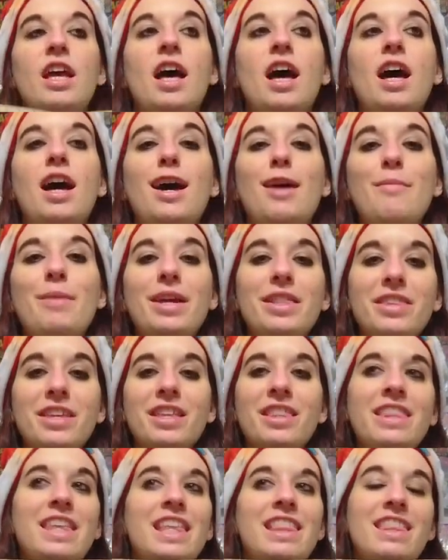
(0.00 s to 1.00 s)
um, and
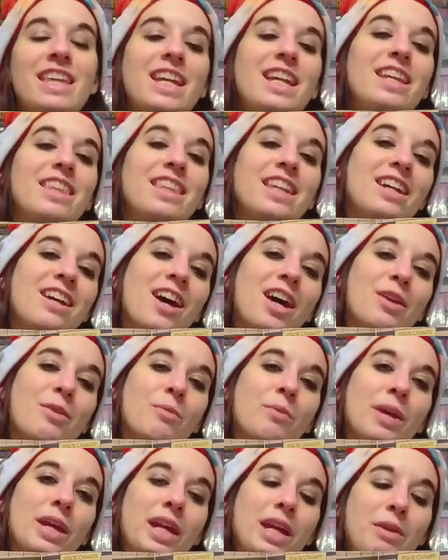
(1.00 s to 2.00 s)
then they think they got
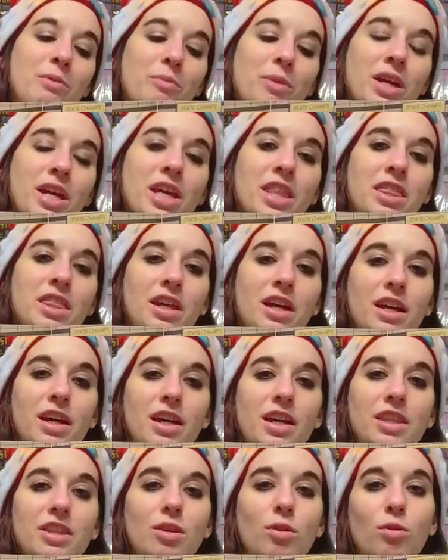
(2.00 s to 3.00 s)
away with
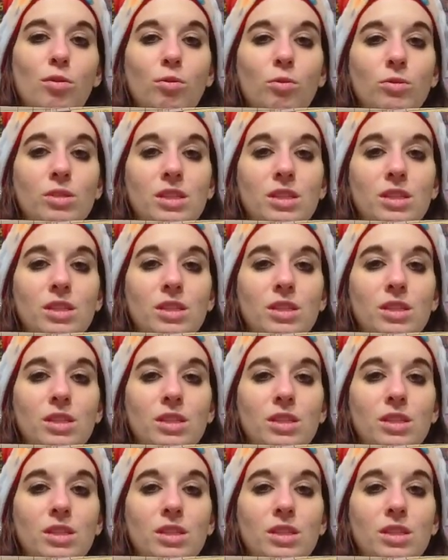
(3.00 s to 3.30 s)
uh, the whole